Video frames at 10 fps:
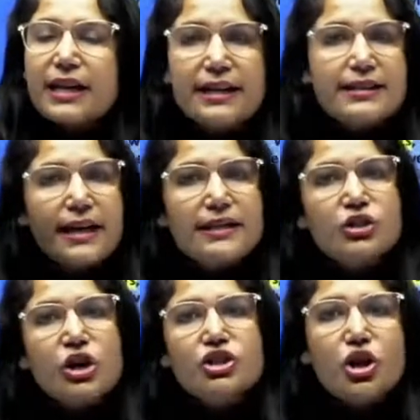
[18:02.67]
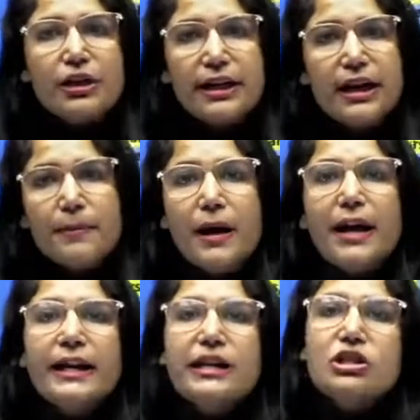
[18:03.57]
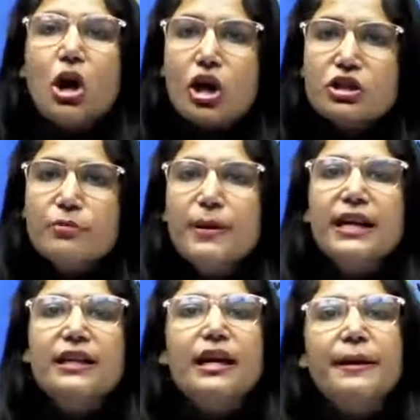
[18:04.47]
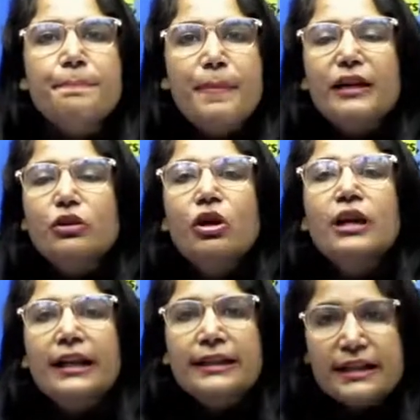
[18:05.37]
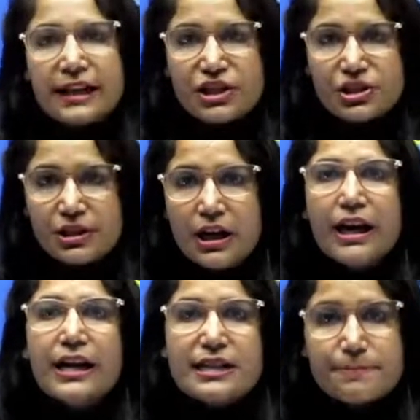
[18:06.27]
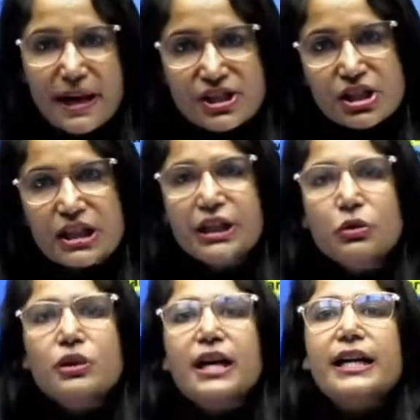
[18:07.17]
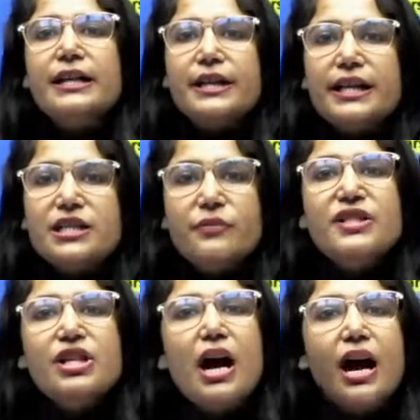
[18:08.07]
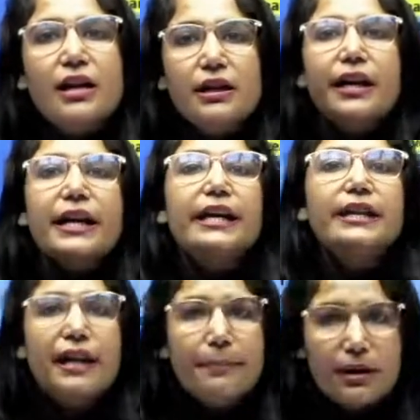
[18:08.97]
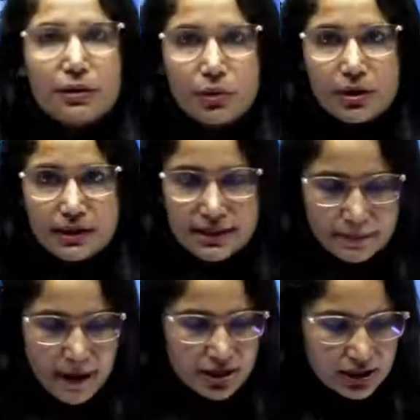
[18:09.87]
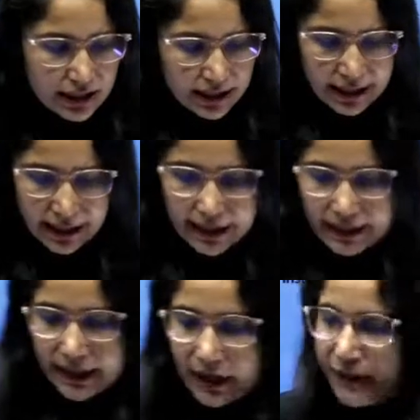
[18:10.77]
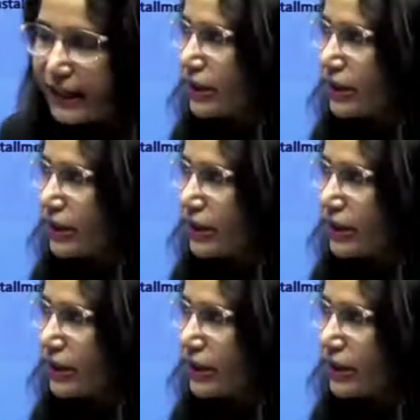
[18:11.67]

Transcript: things is not sorted up, it is also making the impact on other nation, especially to the countries which are in neighborhood. Especially India, we